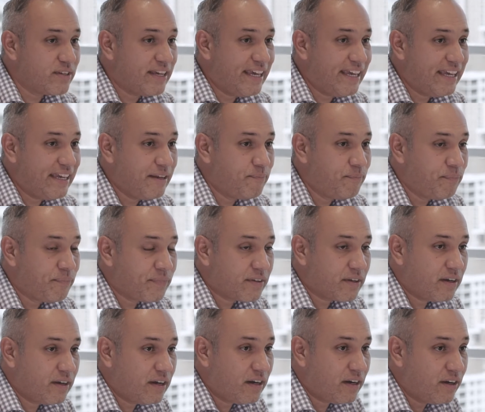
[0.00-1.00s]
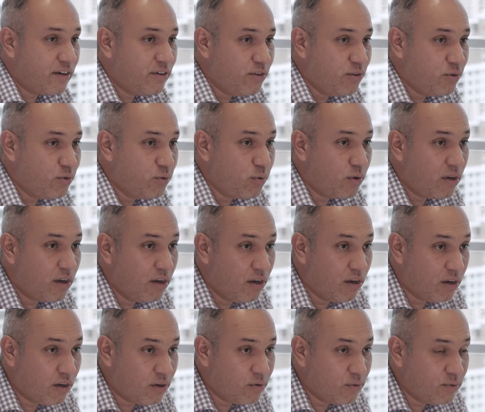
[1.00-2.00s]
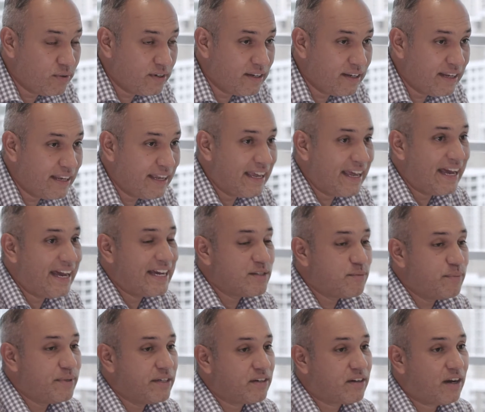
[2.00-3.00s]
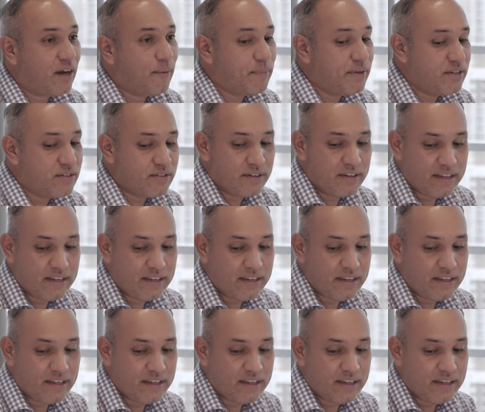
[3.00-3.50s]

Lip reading: a new loan has been accomplished.